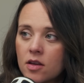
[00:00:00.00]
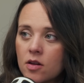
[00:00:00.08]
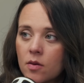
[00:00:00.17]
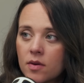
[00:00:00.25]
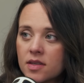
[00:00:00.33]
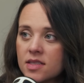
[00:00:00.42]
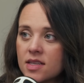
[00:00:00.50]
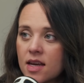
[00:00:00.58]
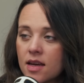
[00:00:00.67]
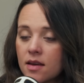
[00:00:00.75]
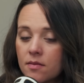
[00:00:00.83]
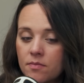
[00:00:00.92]
And you don't want
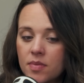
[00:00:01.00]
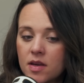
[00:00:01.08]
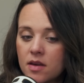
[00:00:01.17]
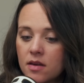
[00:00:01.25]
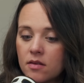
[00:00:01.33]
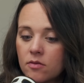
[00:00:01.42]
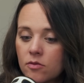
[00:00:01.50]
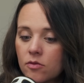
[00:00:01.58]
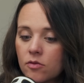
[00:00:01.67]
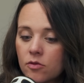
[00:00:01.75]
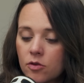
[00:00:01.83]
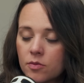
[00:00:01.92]
to be
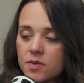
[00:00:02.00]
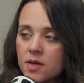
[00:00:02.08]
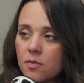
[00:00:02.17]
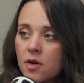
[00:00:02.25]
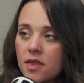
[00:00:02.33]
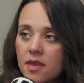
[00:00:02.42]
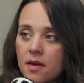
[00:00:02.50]
grouped in with